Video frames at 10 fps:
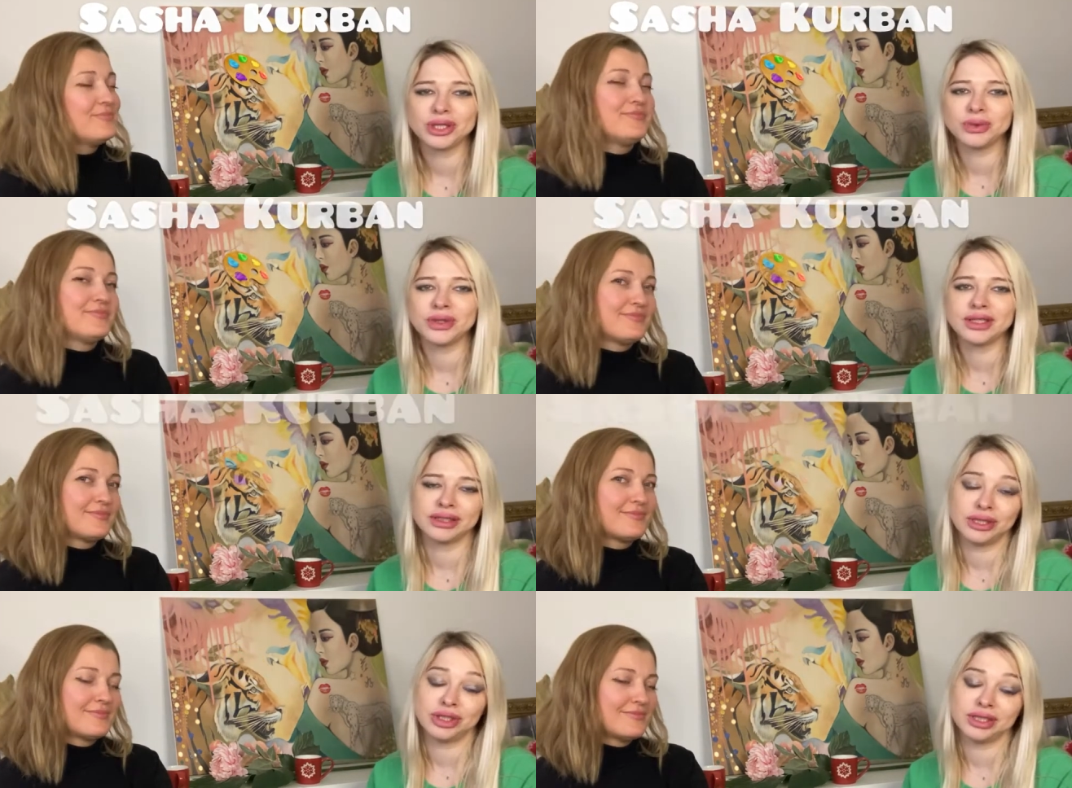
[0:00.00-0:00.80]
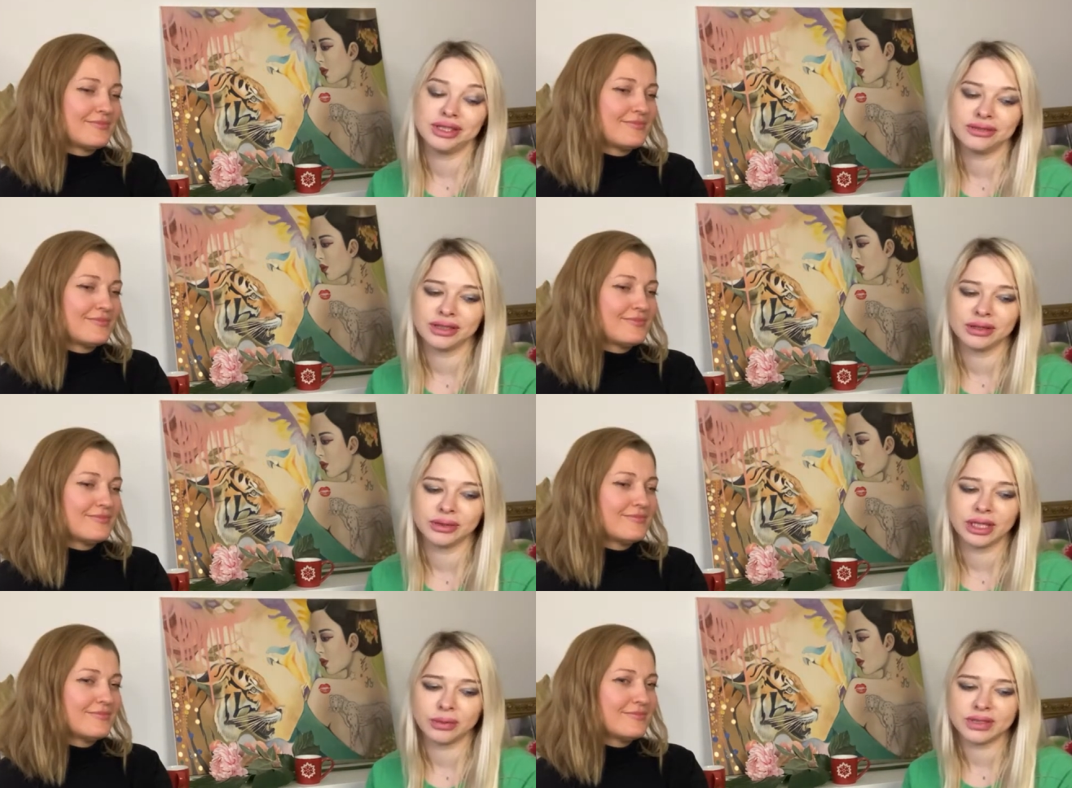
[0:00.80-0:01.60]
Speaker 1: Switzerland, Geneva,
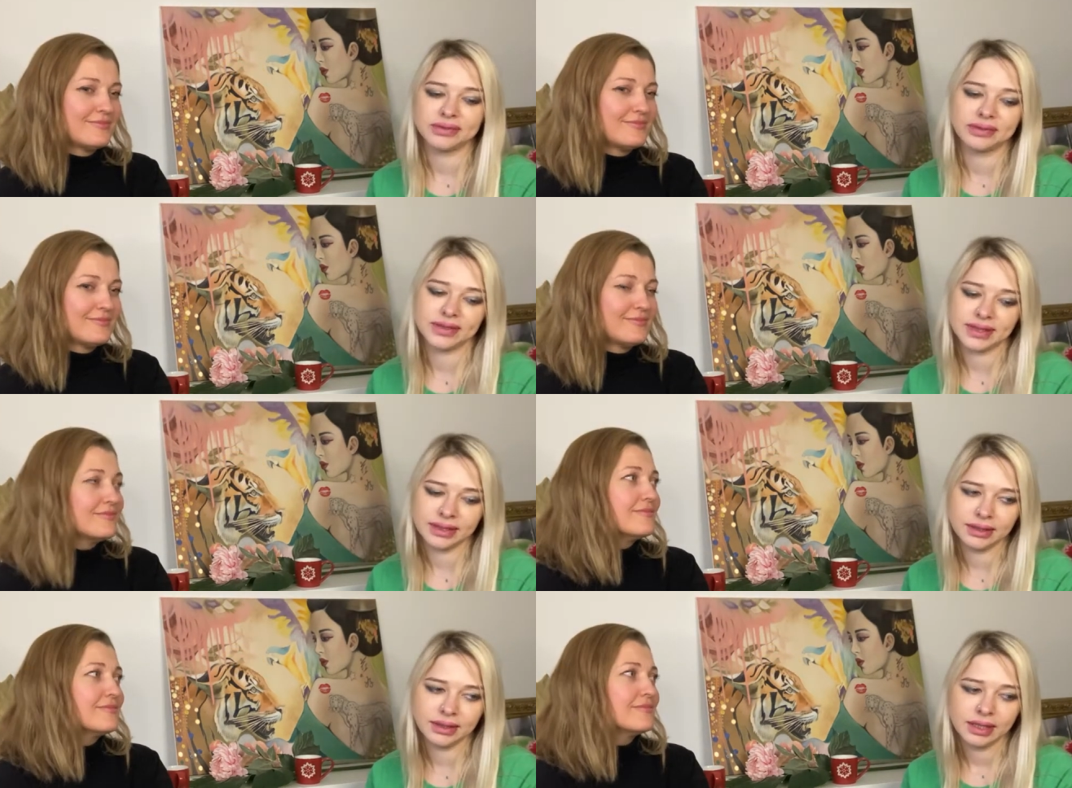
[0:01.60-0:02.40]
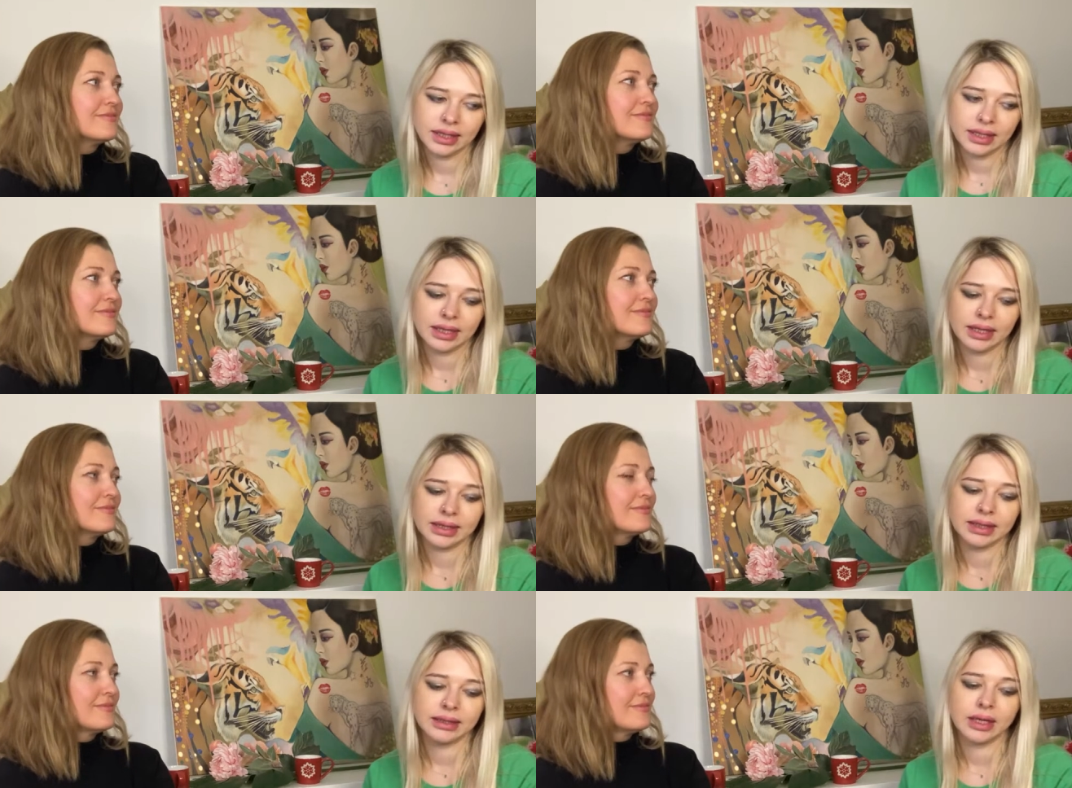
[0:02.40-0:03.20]
when I was fifteen,
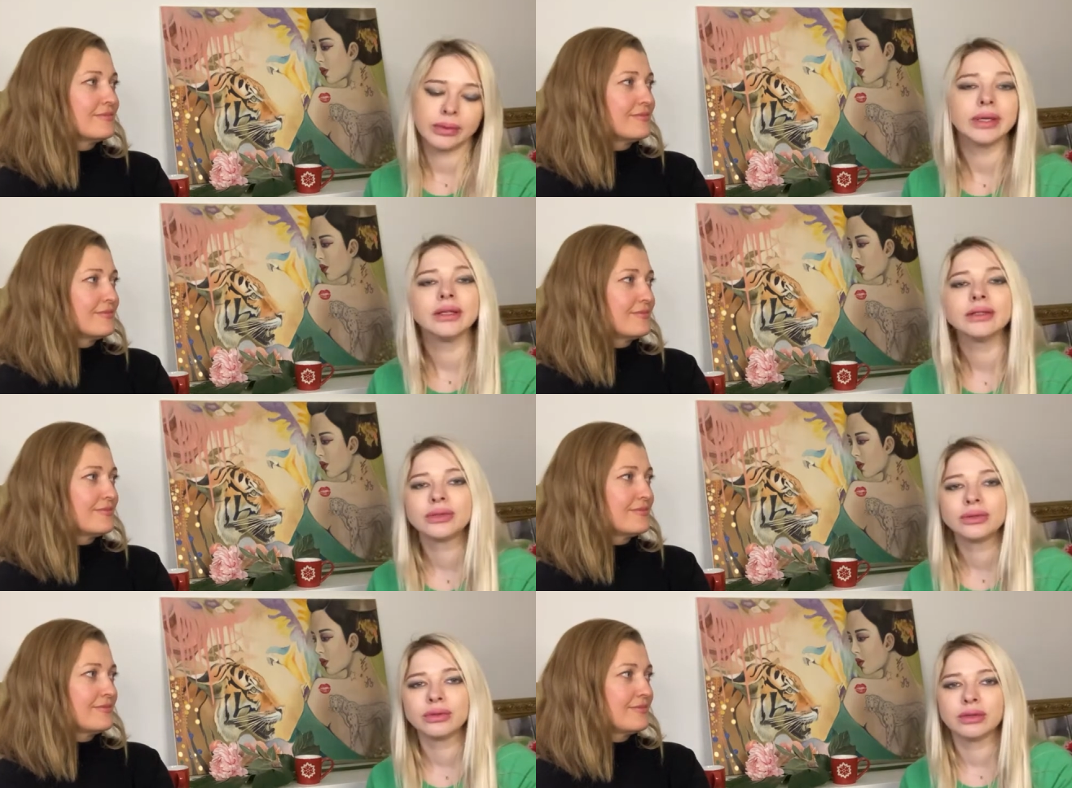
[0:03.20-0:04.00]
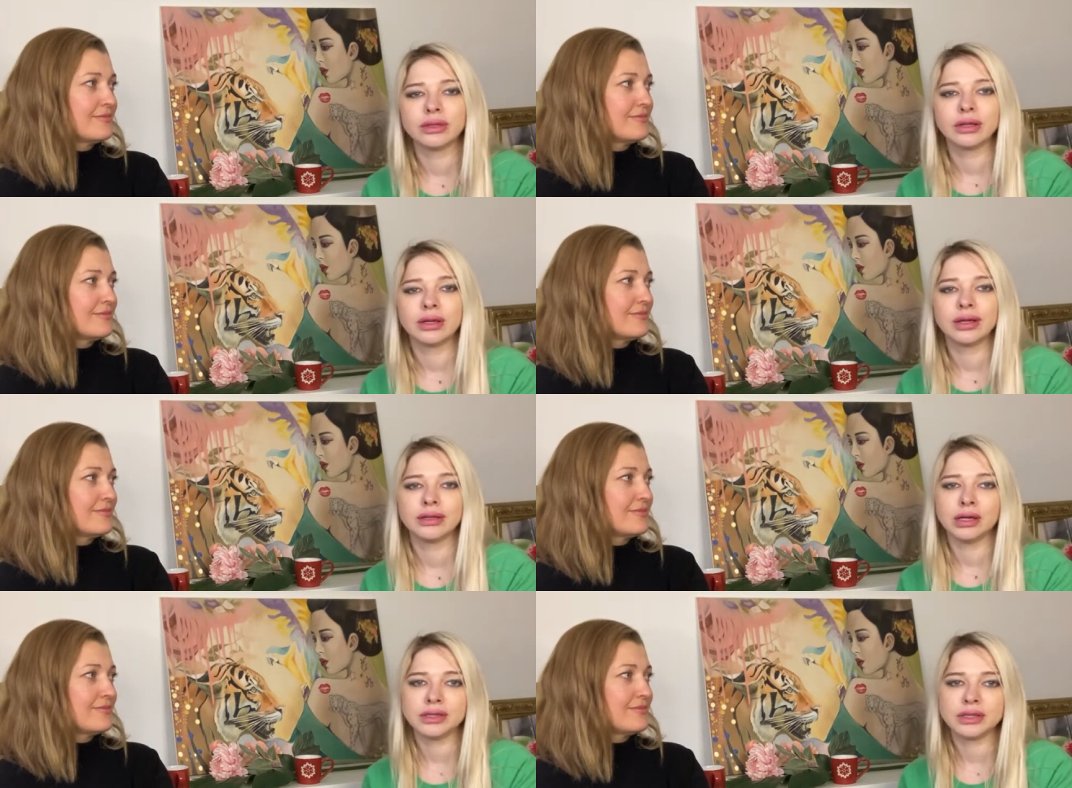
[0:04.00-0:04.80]
and then I went to uh,
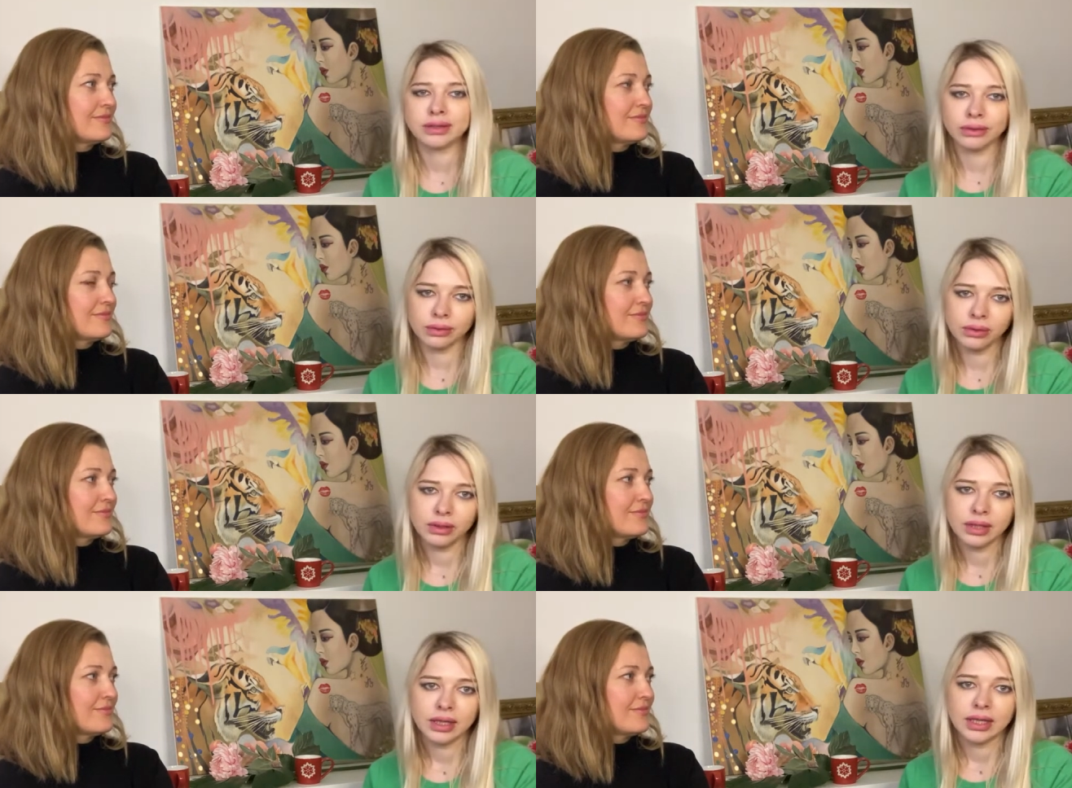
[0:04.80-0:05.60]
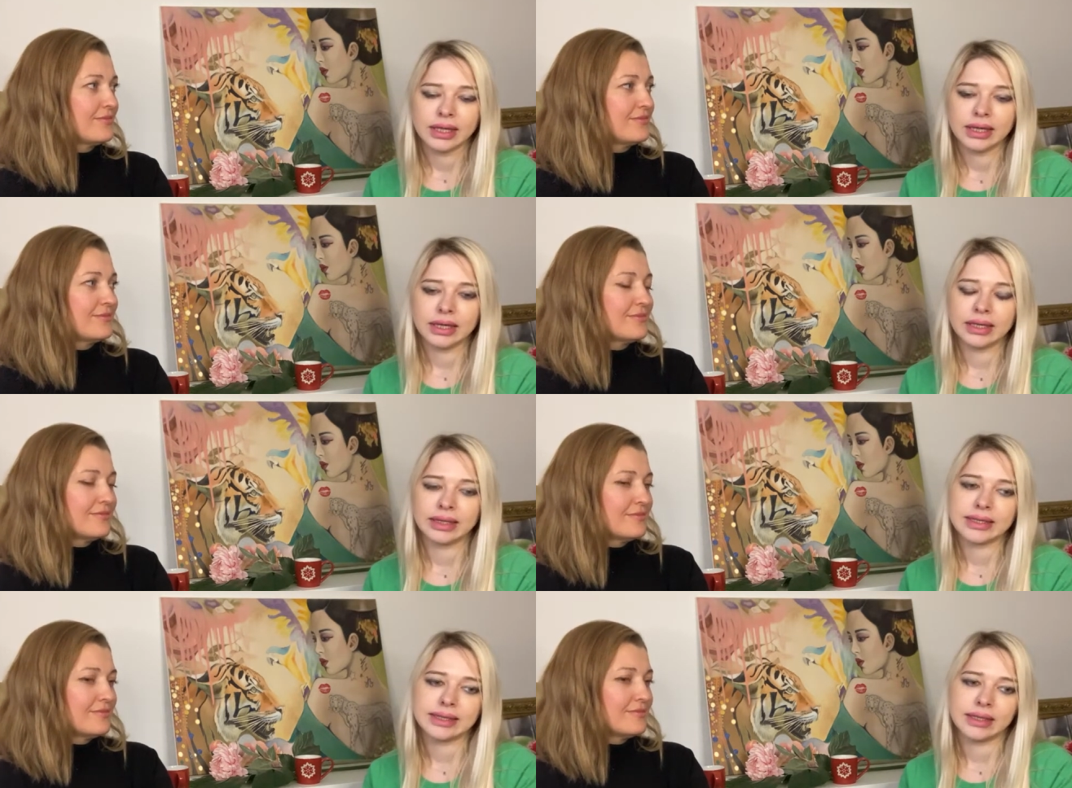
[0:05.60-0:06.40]
an art school
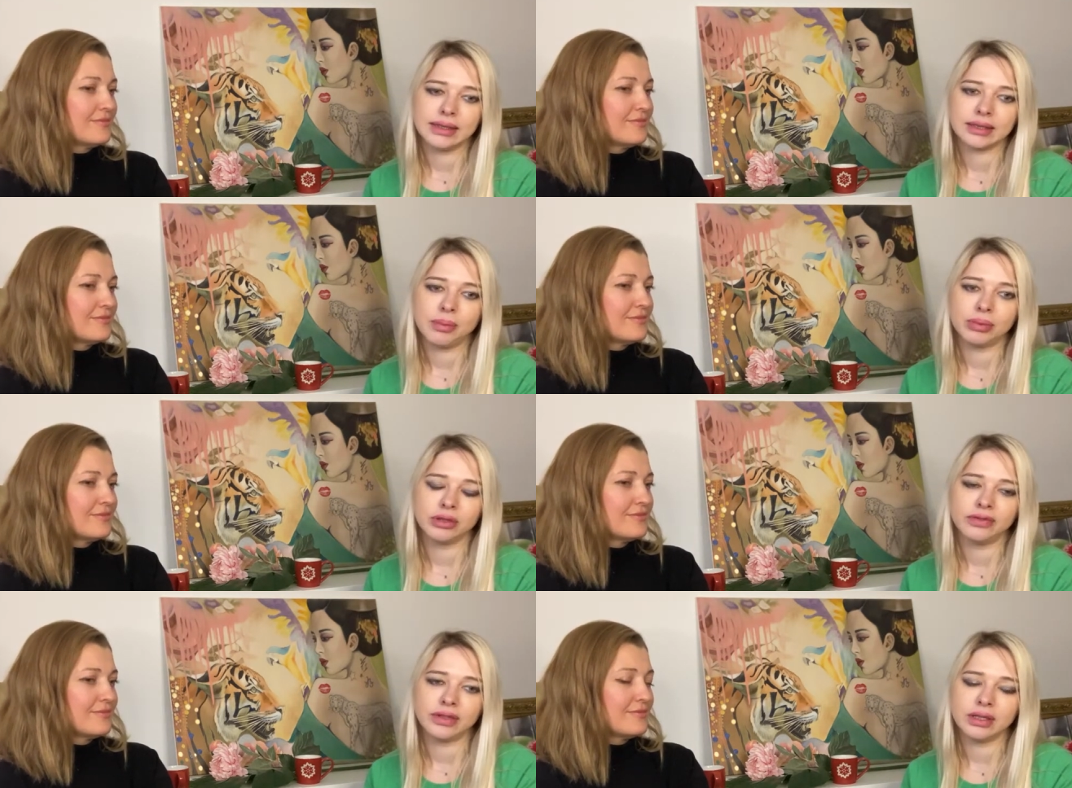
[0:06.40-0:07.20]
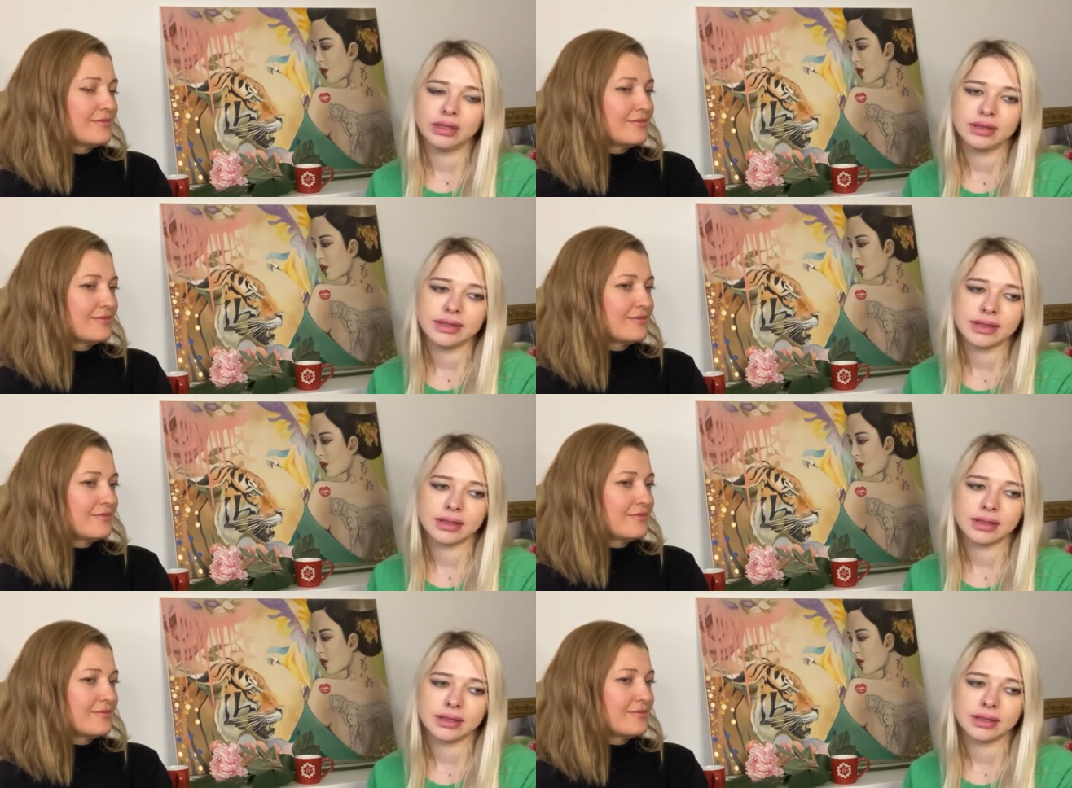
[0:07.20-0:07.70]
and I stayed a couple of years